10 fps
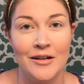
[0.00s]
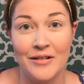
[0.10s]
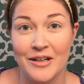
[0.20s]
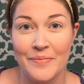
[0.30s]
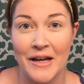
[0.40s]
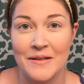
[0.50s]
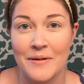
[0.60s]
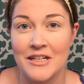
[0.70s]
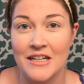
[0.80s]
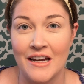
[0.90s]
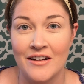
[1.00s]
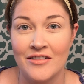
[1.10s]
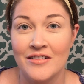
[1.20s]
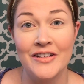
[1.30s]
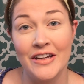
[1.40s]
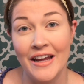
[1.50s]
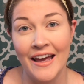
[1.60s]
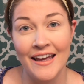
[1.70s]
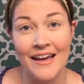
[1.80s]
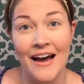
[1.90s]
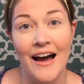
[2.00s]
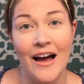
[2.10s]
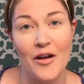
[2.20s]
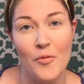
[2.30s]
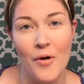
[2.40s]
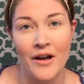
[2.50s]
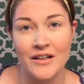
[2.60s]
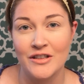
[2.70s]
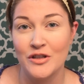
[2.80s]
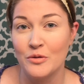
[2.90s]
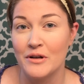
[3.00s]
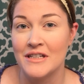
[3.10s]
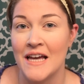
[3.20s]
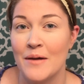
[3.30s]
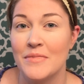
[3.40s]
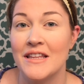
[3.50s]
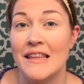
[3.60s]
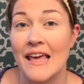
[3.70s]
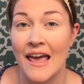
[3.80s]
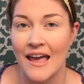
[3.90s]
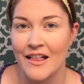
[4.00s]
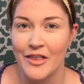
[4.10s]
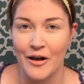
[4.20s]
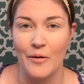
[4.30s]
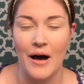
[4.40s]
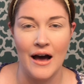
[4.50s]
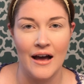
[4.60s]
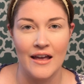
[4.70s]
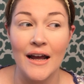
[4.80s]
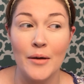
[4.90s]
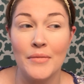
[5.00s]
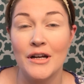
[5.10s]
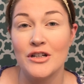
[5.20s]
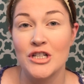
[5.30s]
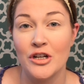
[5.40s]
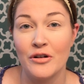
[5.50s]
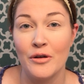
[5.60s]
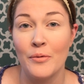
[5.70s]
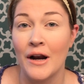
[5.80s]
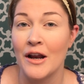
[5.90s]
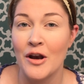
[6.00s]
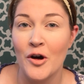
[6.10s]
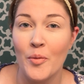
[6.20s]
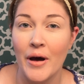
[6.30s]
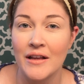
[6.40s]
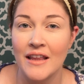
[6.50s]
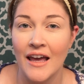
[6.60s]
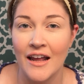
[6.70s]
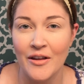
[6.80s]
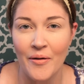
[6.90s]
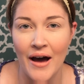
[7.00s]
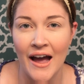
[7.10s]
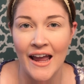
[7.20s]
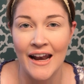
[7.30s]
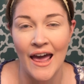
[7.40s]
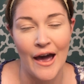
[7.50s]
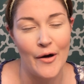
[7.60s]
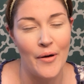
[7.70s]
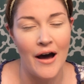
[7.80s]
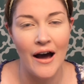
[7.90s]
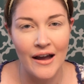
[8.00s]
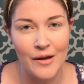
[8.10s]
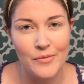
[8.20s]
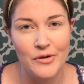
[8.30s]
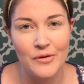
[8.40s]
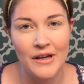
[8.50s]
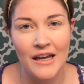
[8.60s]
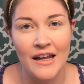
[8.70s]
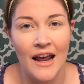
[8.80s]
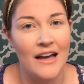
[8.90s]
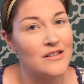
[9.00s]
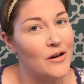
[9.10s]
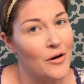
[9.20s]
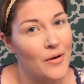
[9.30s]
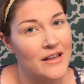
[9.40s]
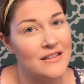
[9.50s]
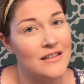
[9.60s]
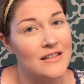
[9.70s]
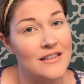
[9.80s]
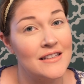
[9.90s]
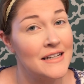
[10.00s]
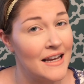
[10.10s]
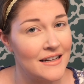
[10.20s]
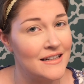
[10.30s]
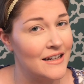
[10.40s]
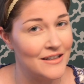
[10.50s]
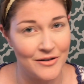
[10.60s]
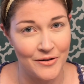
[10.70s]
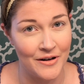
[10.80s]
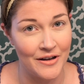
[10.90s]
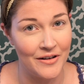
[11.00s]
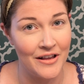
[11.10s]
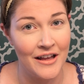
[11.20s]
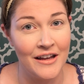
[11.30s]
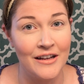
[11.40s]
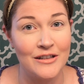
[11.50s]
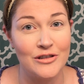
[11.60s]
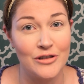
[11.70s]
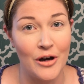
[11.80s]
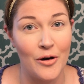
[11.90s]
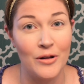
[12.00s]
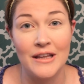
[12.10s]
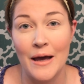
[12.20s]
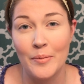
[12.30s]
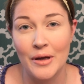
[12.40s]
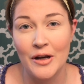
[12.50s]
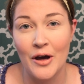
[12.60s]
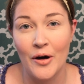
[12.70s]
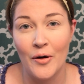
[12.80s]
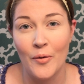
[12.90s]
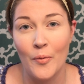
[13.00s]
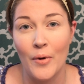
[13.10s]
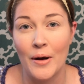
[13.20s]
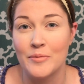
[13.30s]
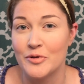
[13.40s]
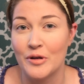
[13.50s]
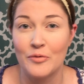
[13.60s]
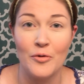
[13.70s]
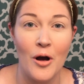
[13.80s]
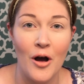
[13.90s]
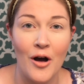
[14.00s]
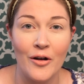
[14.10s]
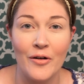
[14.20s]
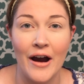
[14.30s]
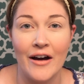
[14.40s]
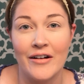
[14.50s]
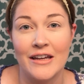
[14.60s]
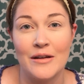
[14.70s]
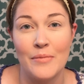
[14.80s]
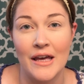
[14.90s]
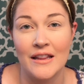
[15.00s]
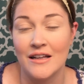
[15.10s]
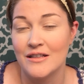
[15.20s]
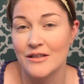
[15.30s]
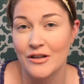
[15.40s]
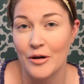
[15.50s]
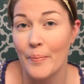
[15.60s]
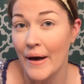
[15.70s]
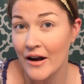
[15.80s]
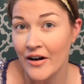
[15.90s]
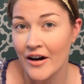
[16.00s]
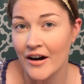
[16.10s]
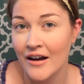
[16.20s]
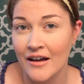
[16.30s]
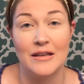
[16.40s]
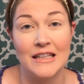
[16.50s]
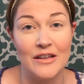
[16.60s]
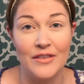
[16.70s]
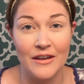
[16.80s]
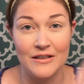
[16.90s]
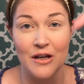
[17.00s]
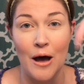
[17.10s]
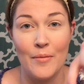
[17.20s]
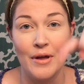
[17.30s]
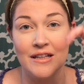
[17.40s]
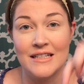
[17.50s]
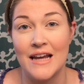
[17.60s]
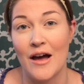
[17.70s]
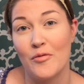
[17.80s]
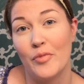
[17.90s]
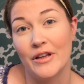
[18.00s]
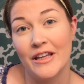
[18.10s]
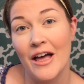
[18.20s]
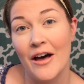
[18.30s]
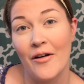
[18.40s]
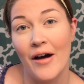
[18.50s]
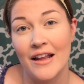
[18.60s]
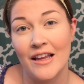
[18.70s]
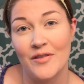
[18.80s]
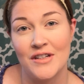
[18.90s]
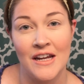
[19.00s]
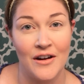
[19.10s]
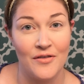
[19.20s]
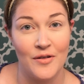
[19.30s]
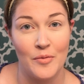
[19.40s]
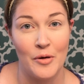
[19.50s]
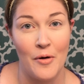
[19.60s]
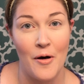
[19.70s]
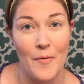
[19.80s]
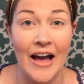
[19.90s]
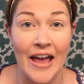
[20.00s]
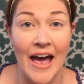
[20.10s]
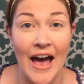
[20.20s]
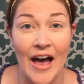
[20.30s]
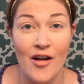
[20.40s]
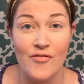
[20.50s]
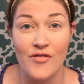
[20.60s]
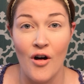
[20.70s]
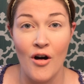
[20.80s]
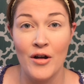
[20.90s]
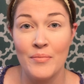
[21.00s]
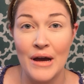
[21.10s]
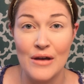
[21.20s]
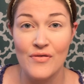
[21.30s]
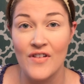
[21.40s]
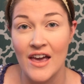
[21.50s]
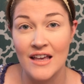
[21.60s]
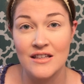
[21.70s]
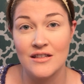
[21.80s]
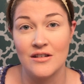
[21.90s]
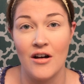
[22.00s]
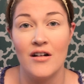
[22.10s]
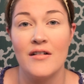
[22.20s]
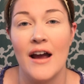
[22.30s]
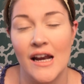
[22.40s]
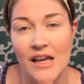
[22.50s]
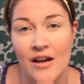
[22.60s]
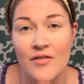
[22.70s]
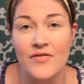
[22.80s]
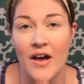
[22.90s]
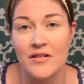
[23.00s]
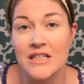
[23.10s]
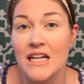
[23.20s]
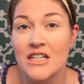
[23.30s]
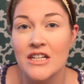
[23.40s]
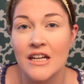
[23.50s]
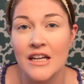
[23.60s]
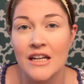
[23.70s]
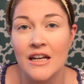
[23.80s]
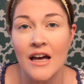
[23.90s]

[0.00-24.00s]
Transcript: Welcome back to my channel. Today I want to attempt the halo eye. I'm going to show you what I know about the halo eye and how I am doing it. As always, this is an anti-tutorial, so let me know what I'm doing wrong or how I can make this look better. Leave those comments down below. I'd love to hear from you all. I have on my face already foundation.